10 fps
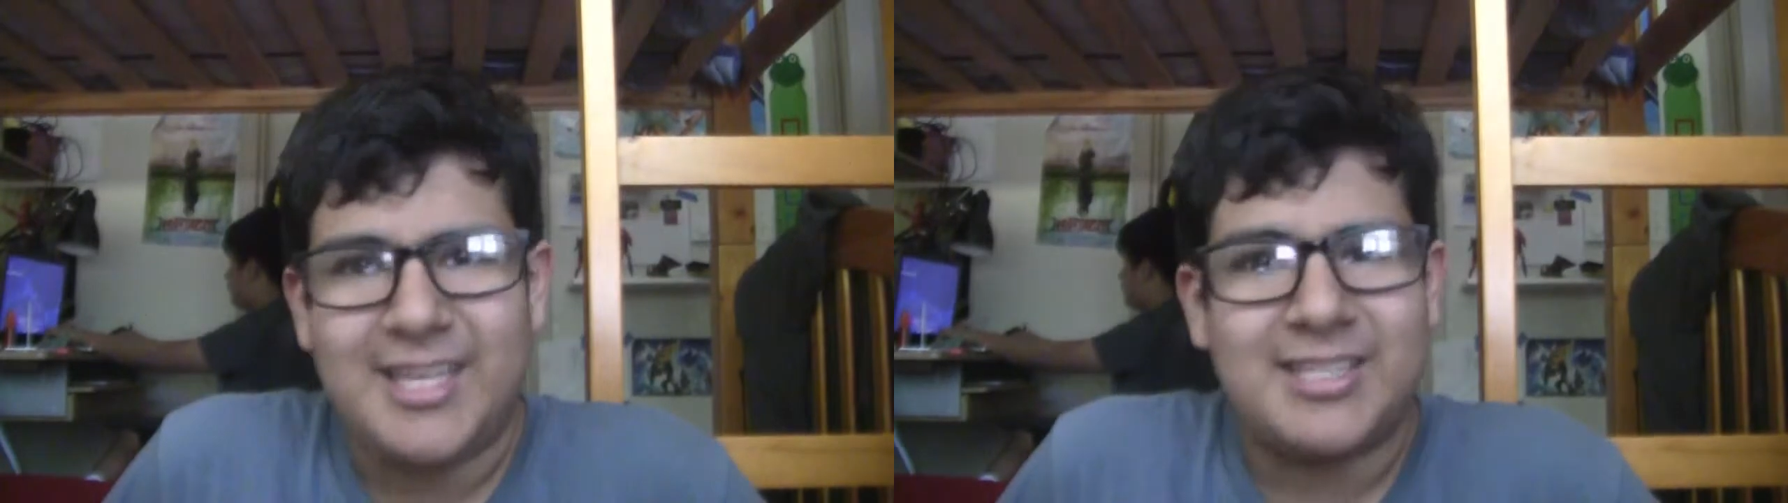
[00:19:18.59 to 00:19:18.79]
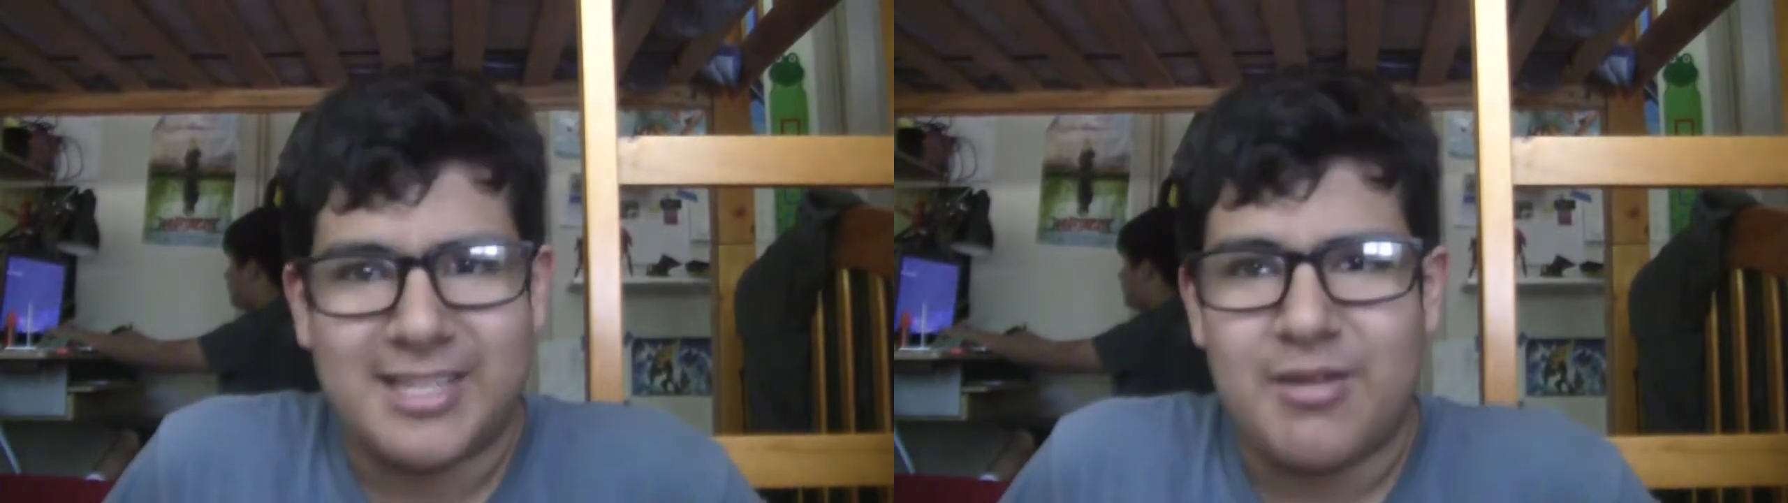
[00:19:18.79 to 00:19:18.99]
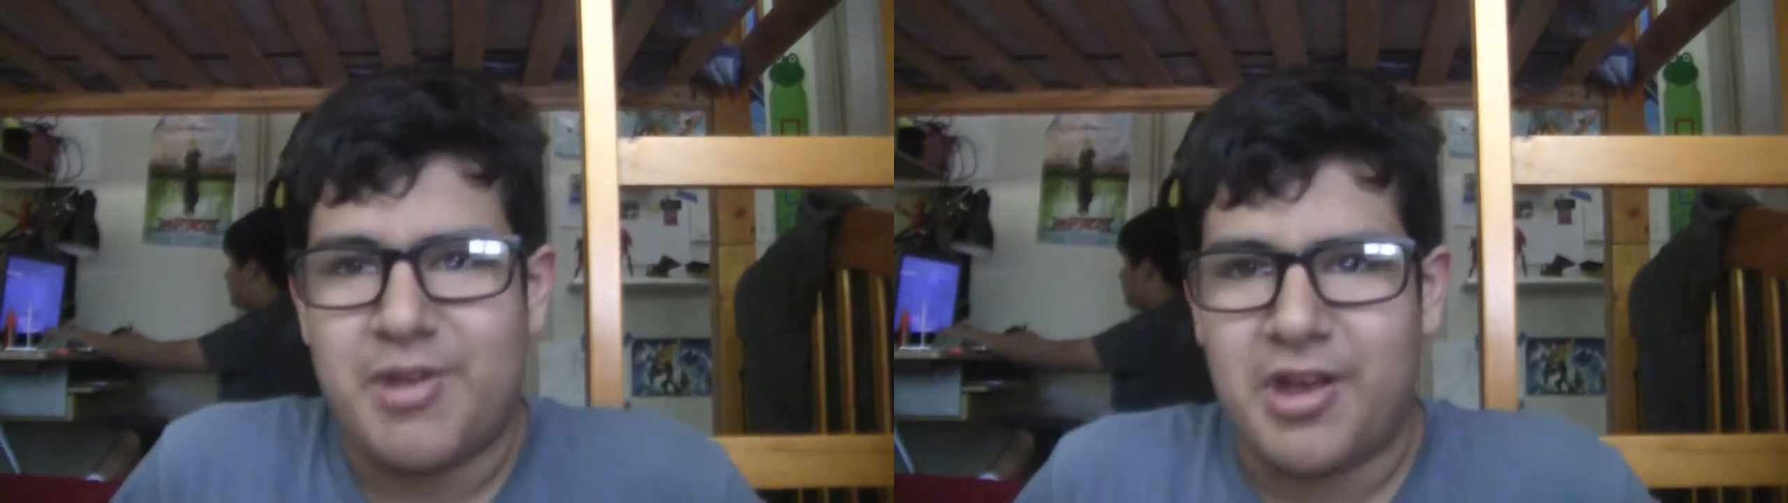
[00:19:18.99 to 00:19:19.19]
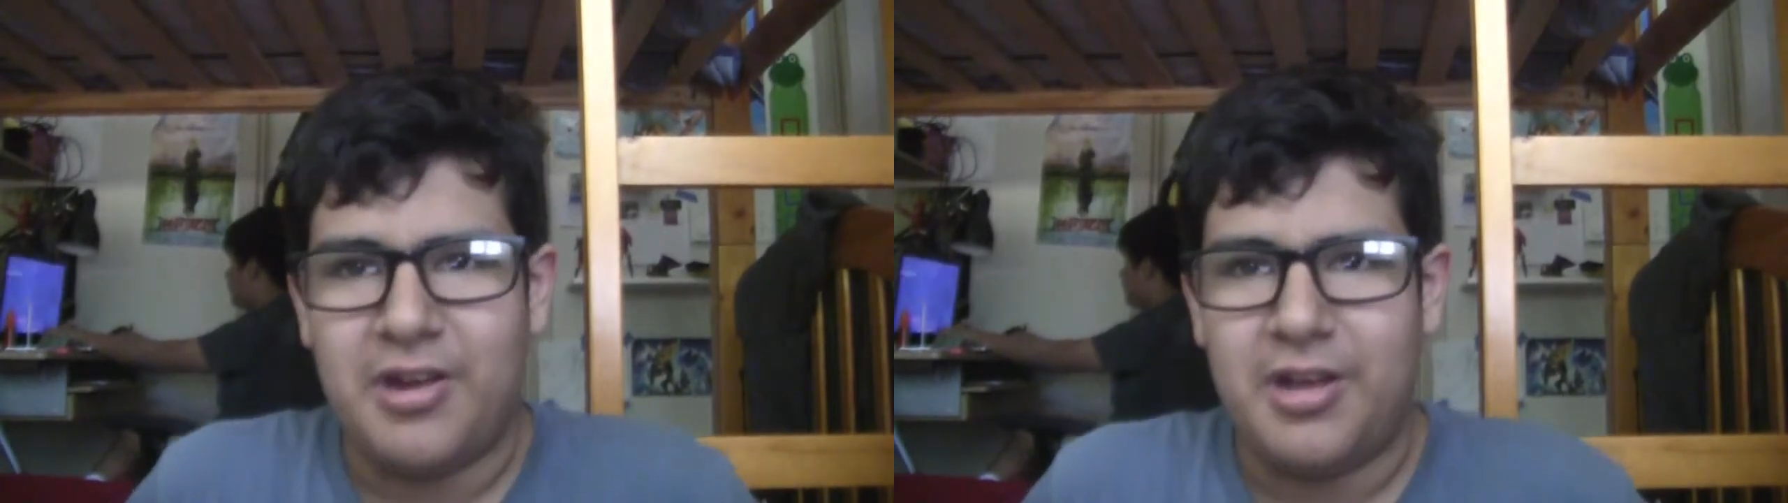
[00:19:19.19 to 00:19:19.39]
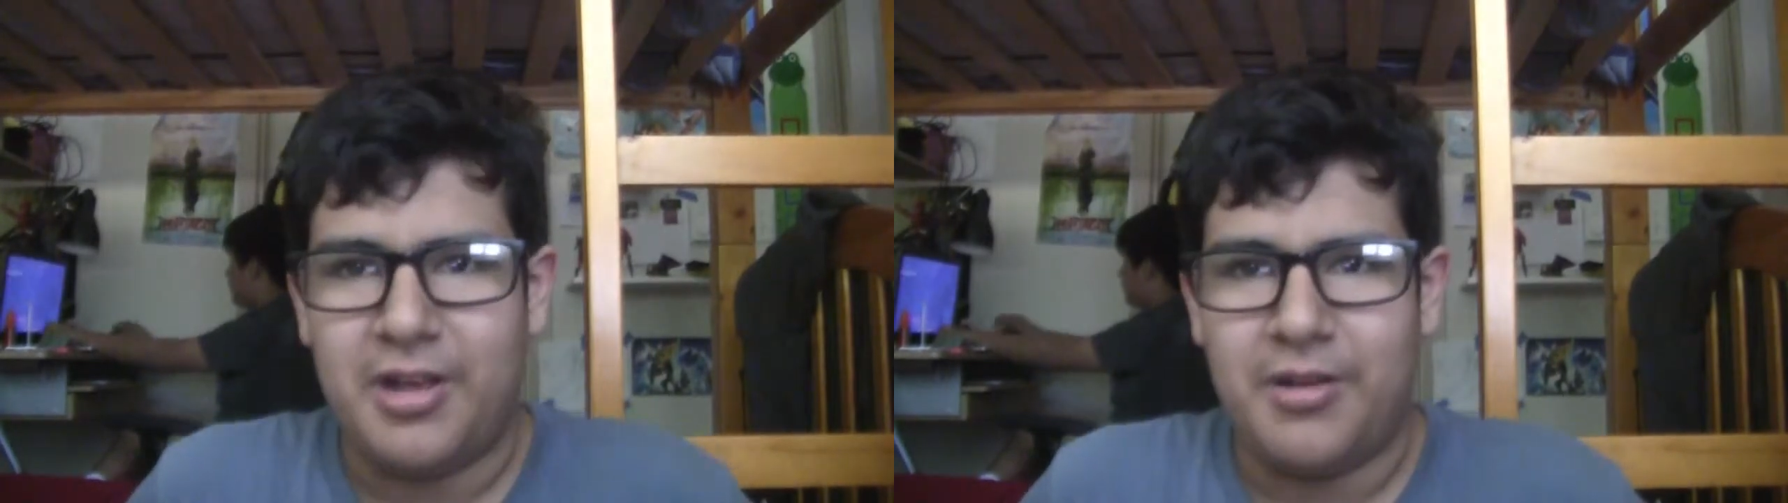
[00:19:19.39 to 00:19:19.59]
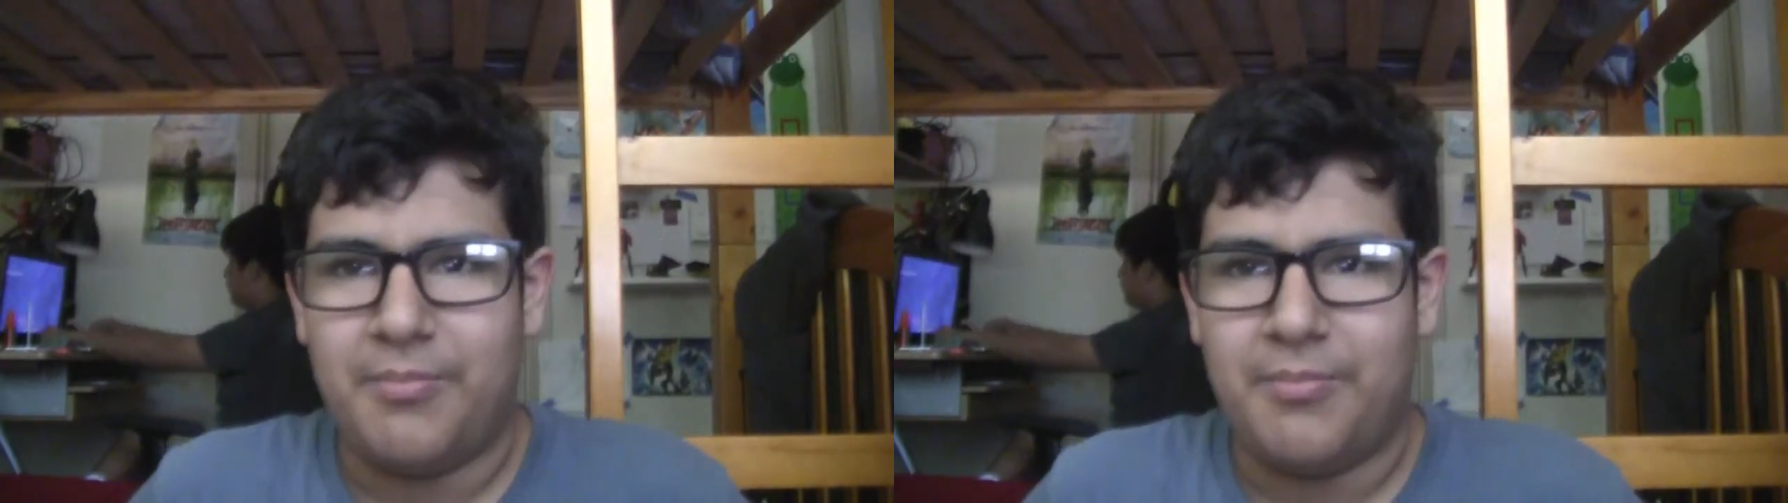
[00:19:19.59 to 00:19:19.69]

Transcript: think it's gonna be good.